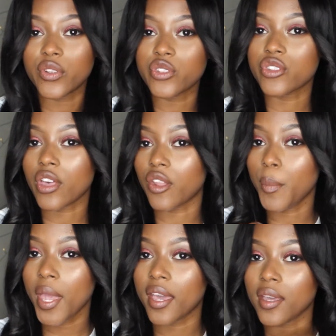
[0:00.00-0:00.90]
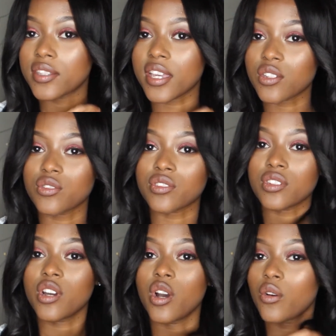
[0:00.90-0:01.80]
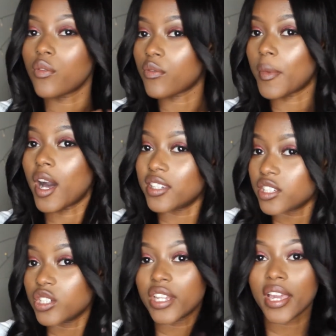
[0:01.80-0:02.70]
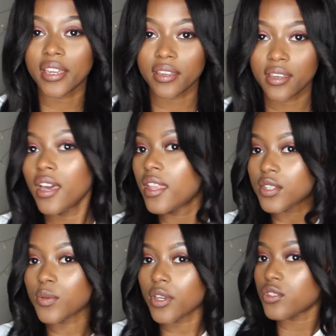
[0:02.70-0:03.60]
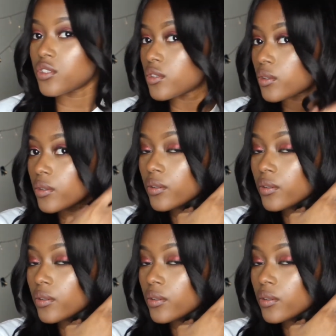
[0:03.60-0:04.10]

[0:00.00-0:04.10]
You just kind of pick sections and curl from under your neck. That's what I usually do.